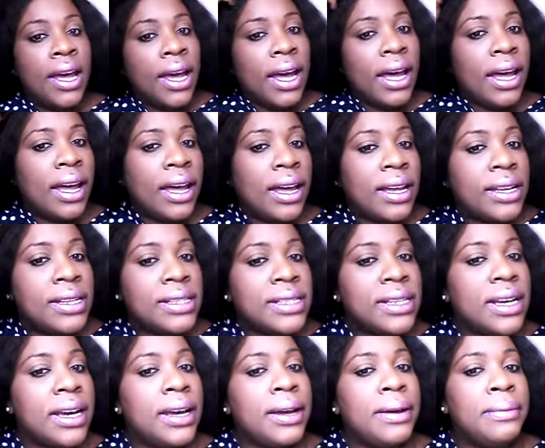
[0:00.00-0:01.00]
and
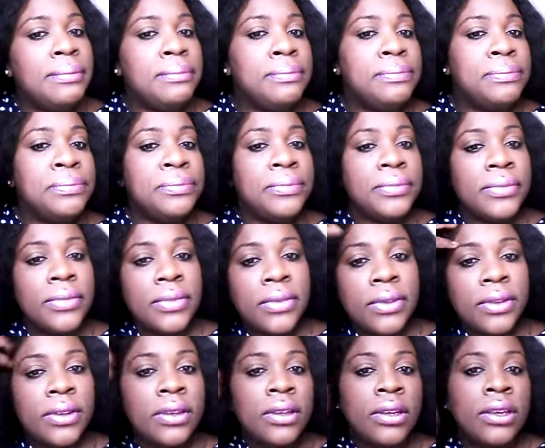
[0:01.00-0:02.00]
um,
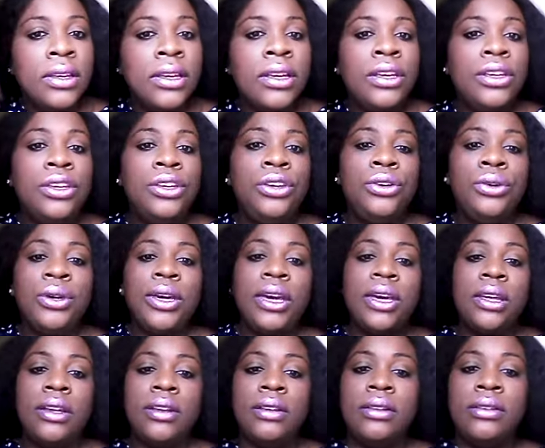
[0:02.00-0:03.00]
you
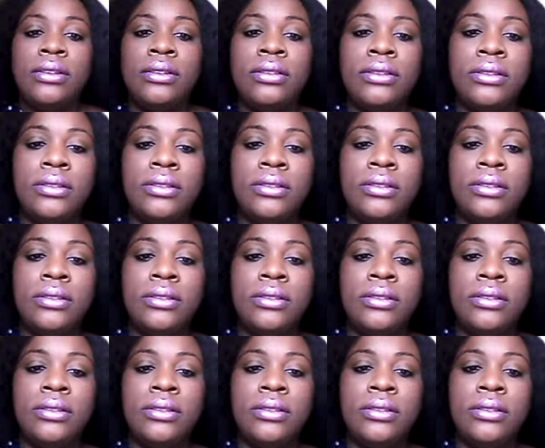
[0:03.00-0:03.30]
can